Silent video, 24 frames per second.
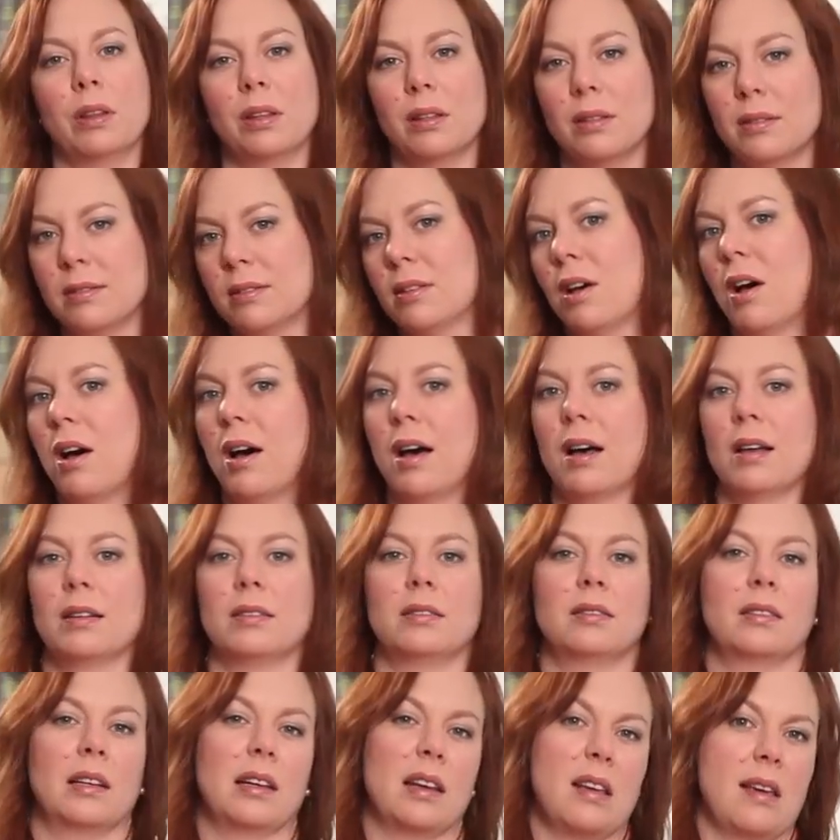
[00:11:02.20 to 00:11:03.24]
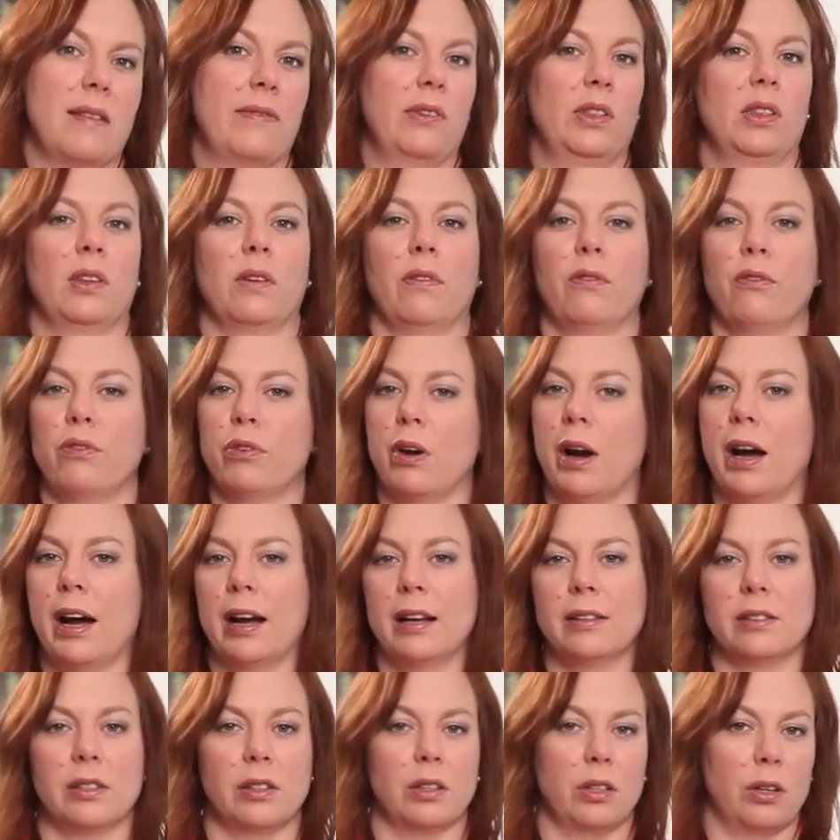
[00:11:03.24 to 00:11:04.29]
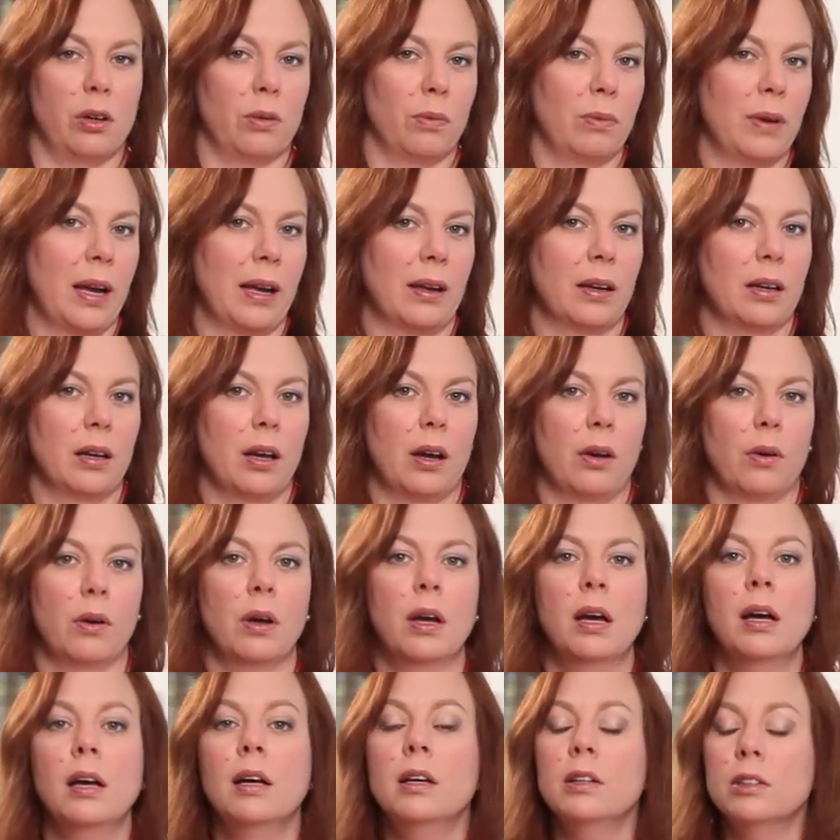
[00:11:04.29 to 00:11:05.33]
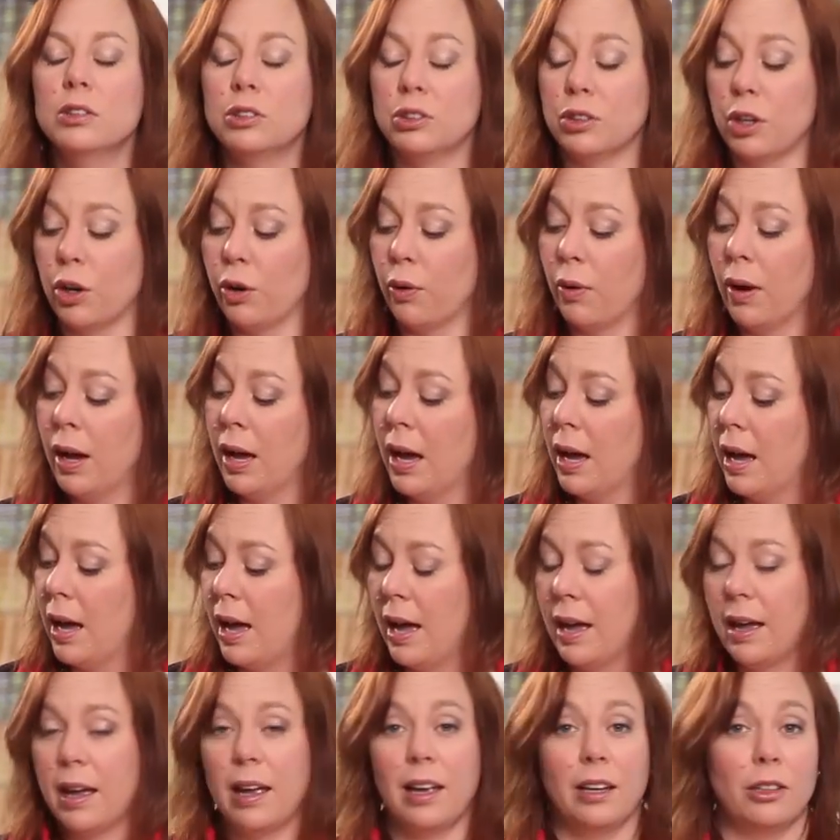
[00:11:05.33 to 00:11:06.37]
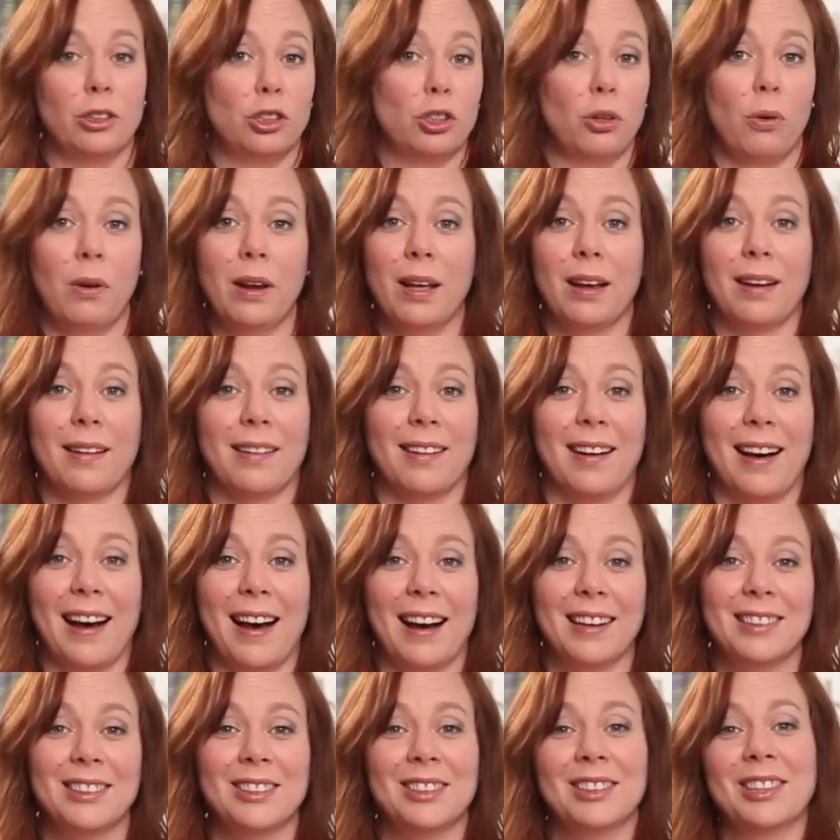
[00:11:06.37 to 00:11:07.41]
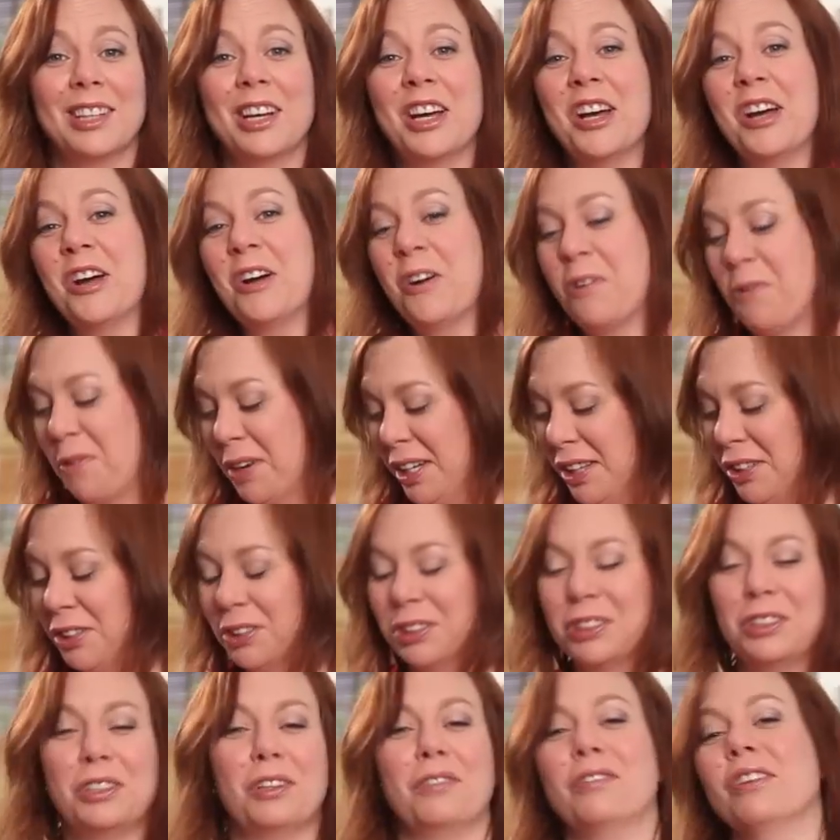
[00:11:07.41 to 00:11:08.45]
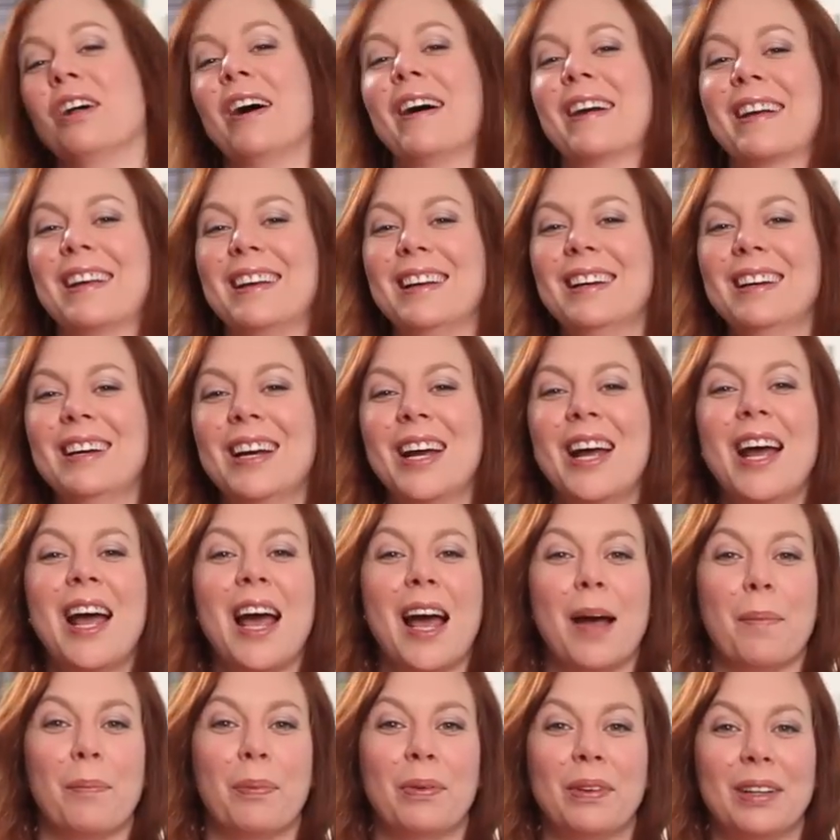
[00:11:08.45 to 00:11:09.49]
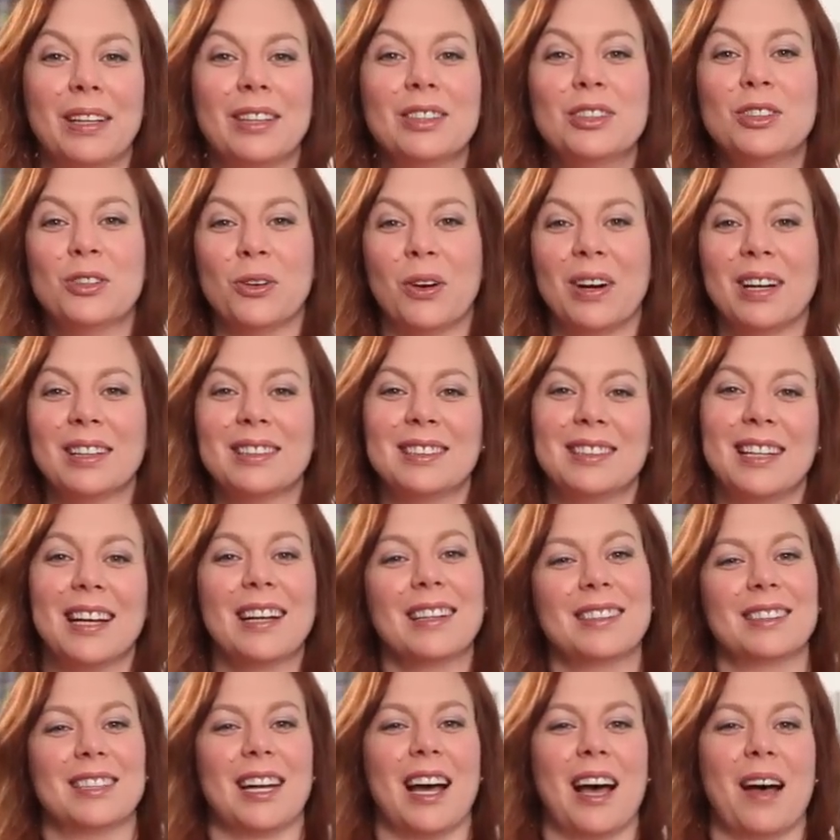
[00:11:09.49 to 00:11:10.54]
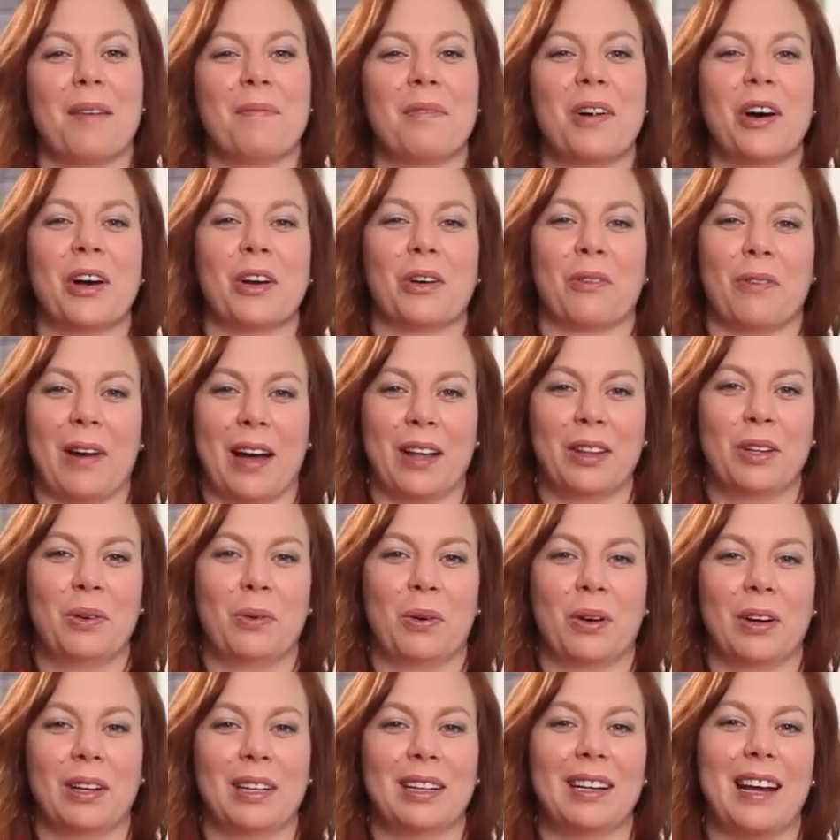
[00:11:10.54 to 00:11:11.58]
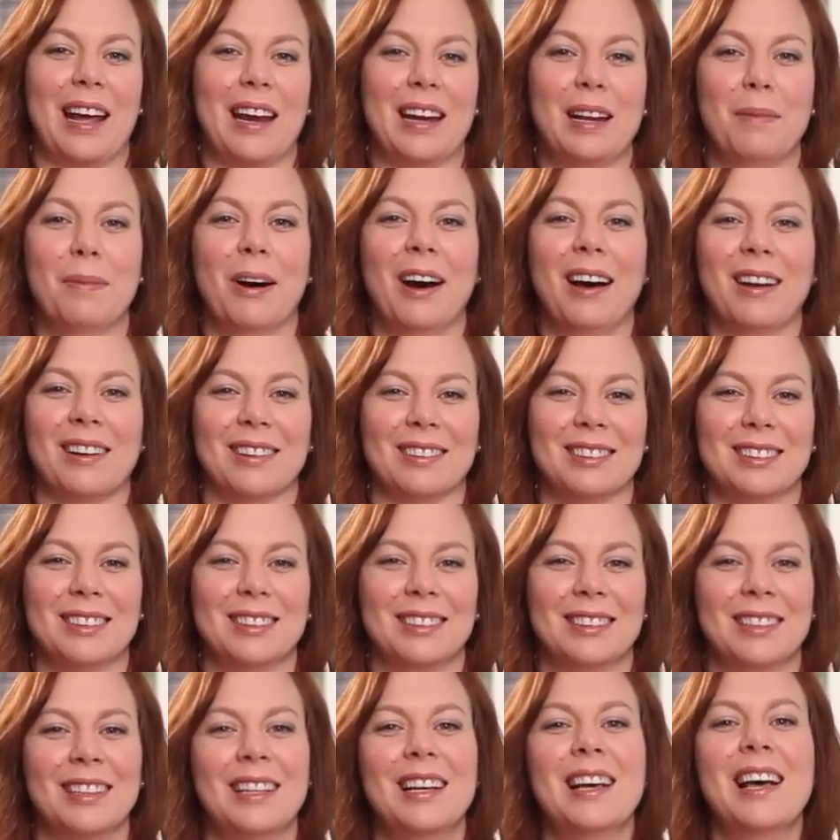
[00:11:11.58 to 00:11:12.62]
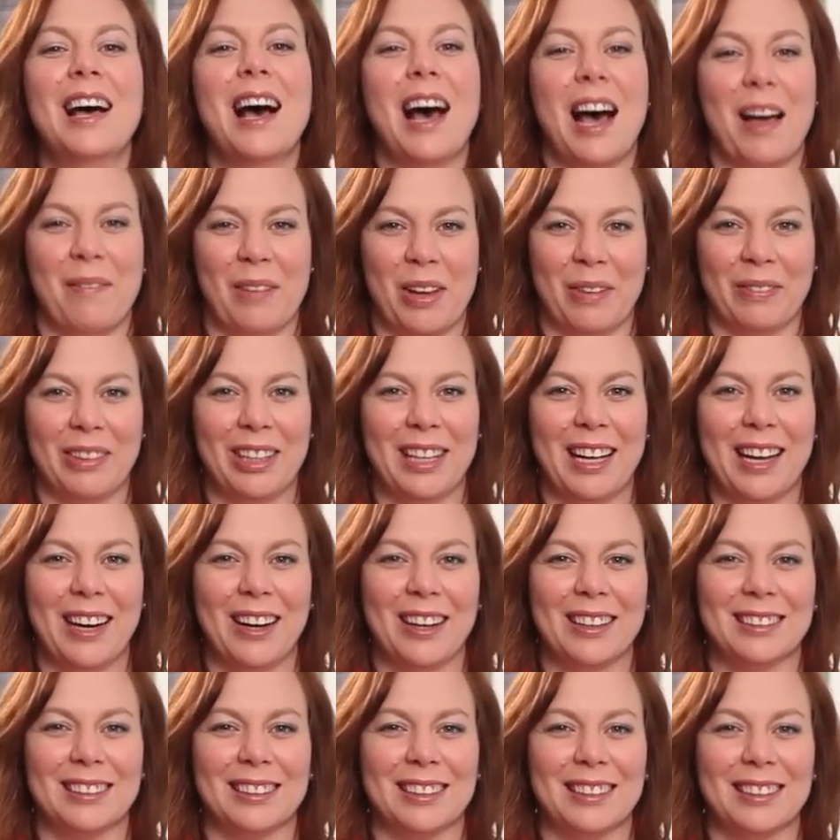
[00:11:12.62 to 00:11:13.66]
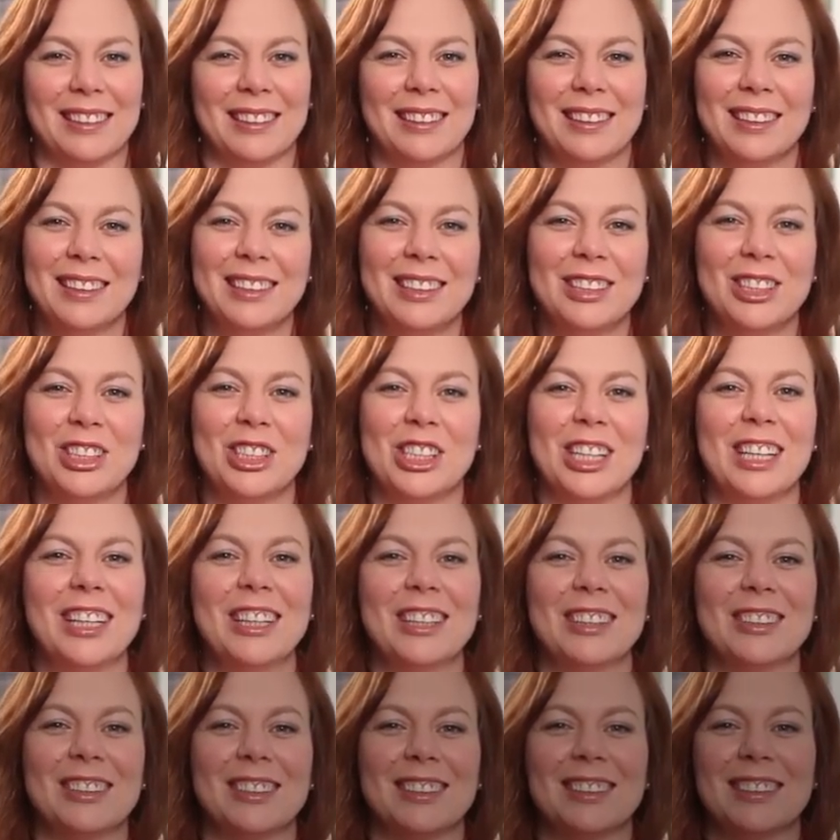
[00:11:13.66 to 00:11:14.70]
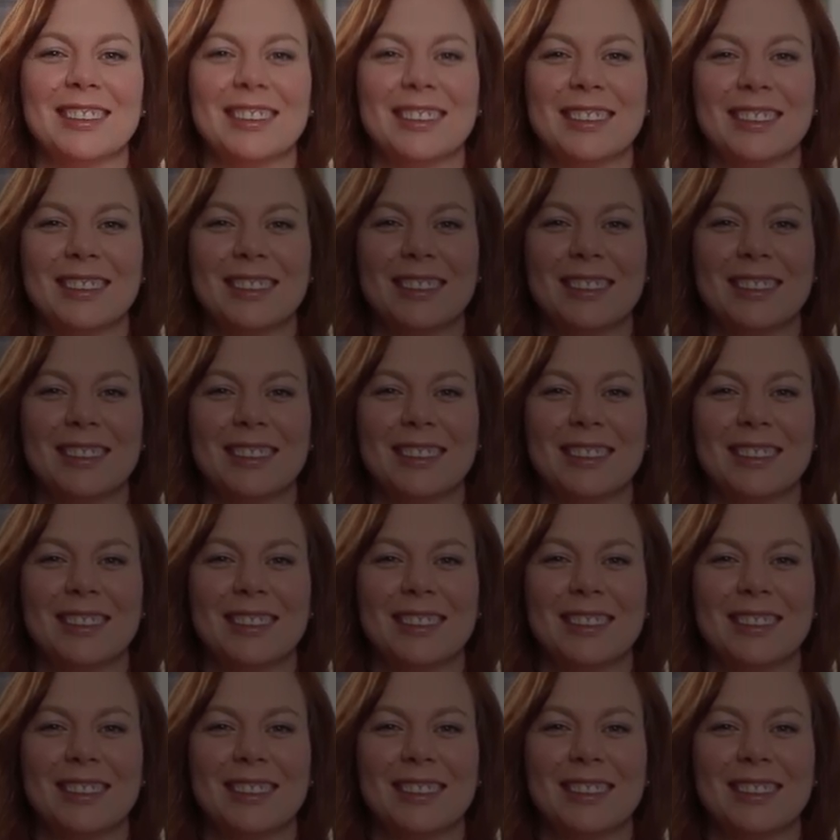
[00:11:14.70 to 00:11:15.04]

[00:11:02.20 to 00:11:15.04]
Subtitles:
with the sauce and even the fries and the oregano. So enjoy a glass with your souvlaki, and please join us next time on Around the World in 80 Bottles. I'm Emily Garrison. Cheers!